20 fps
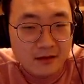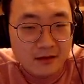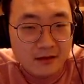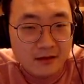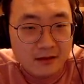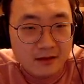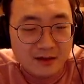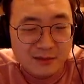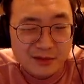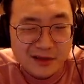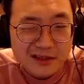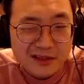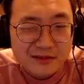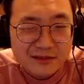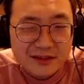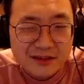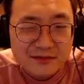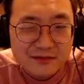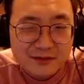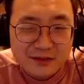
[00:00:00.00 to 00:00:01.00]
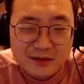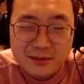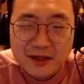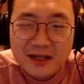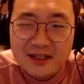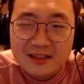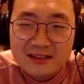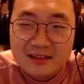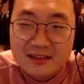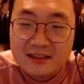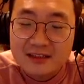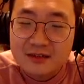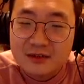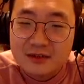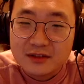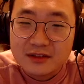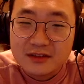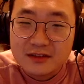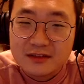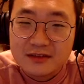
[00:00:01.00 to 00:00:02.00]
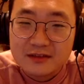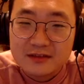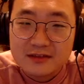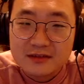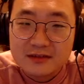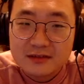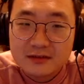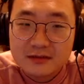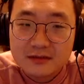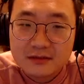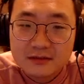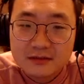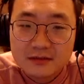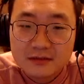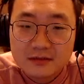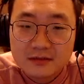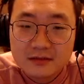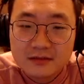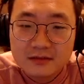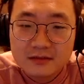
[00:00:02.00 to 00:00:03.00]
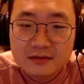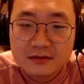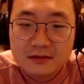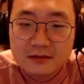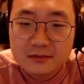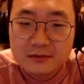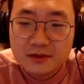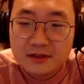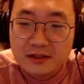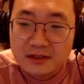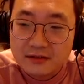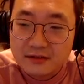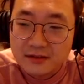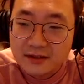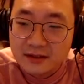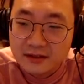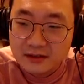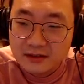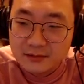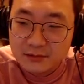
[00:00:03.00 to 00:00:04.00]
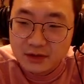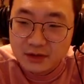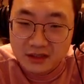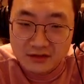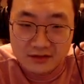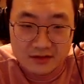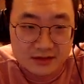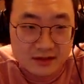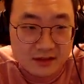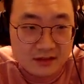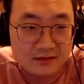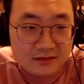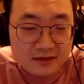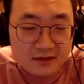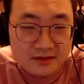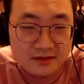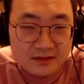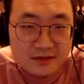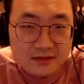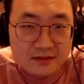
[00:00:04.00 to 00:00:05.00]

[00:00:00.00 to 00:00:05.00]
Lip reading: I played a ret for the past 2 years. Played a ret on private servers,